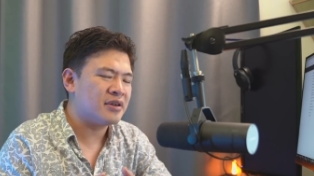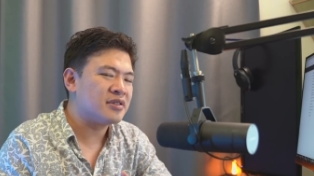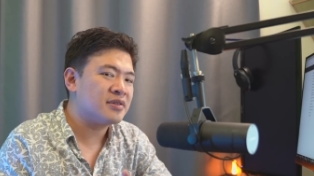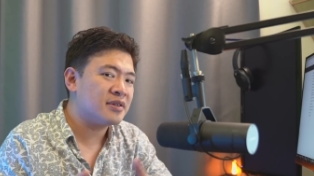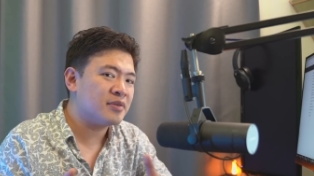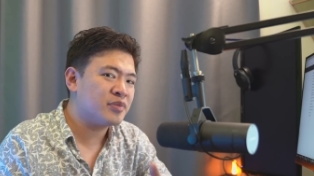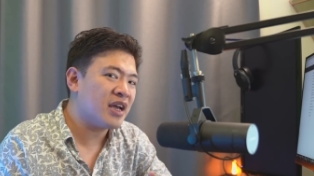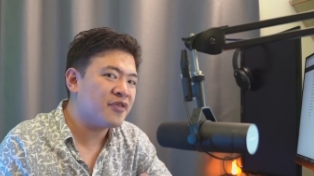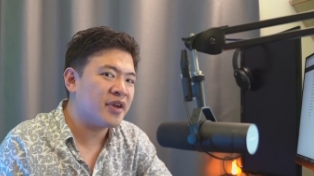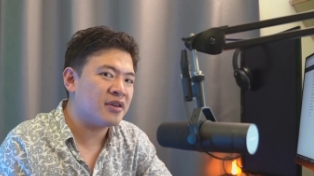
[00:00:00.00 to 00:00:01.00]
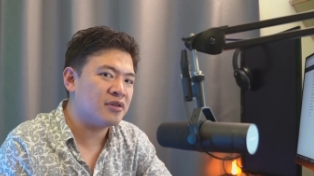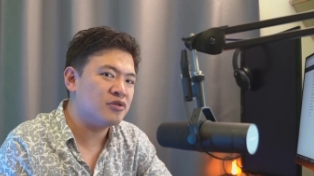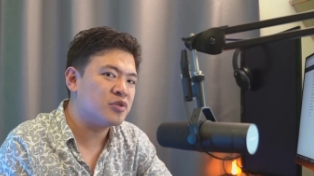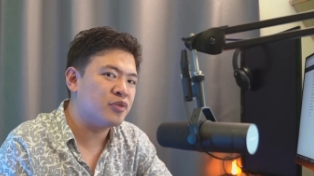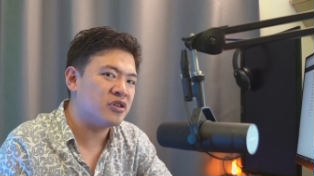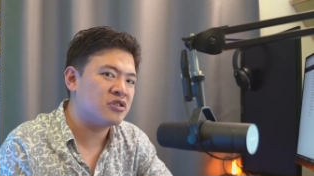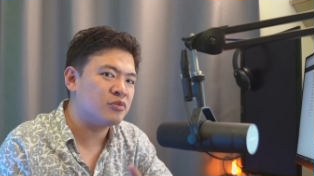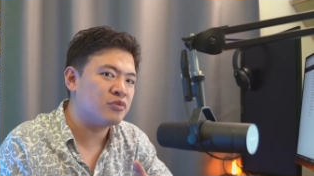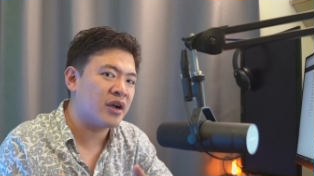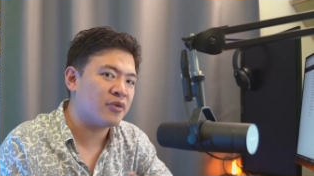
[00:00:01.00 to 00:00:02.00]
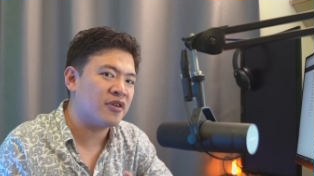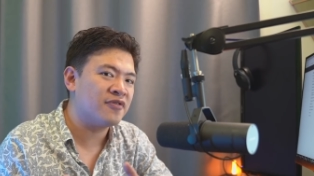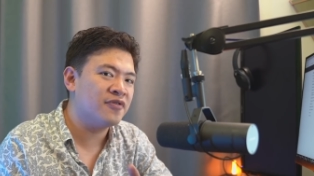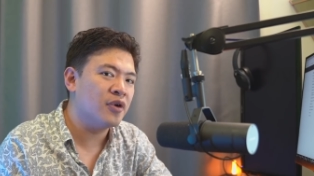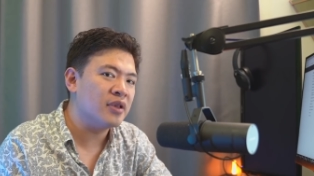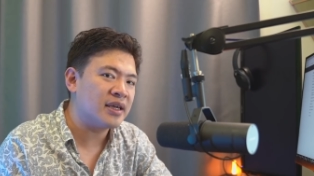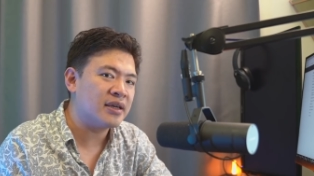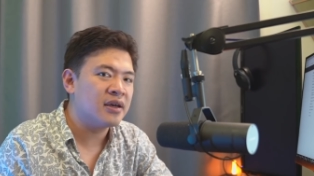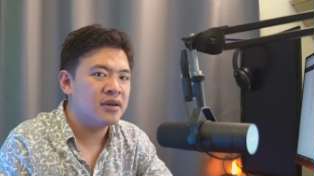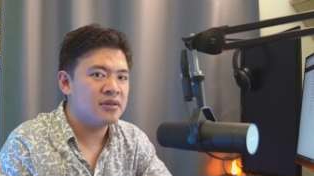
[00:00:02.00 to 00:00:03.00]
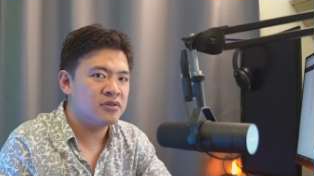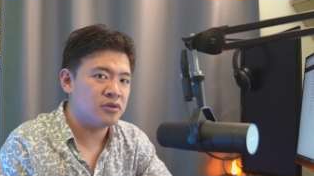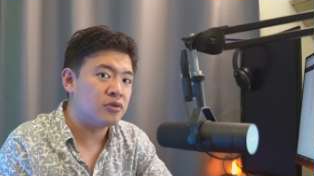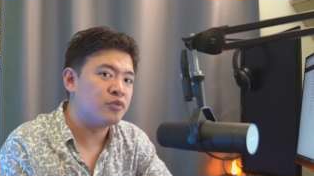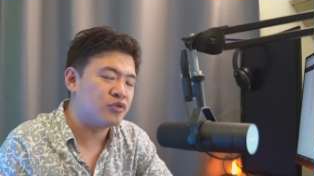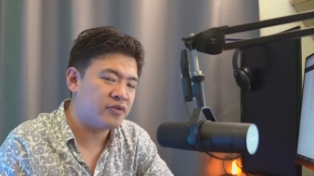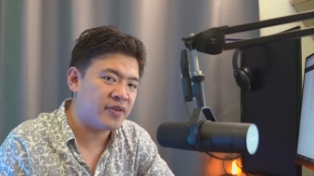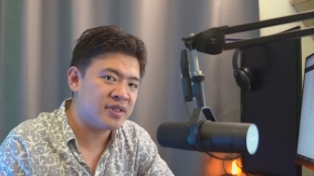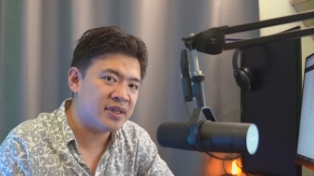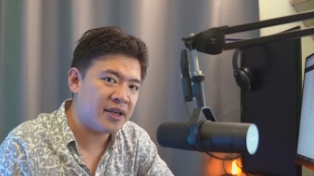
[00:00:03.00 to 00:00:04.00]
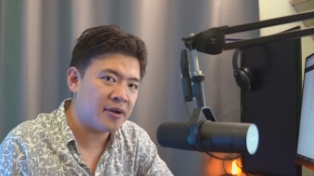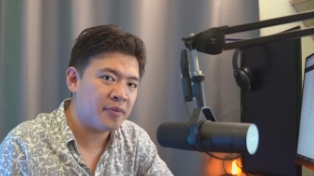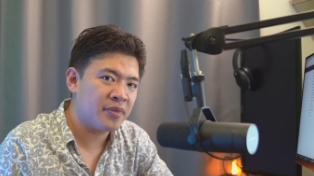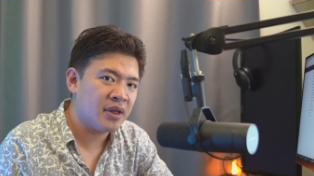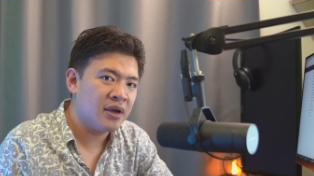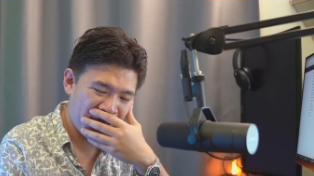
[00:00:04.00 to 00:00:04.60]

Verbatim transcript: there's definitely a huge push to migrate fully to proof of stake.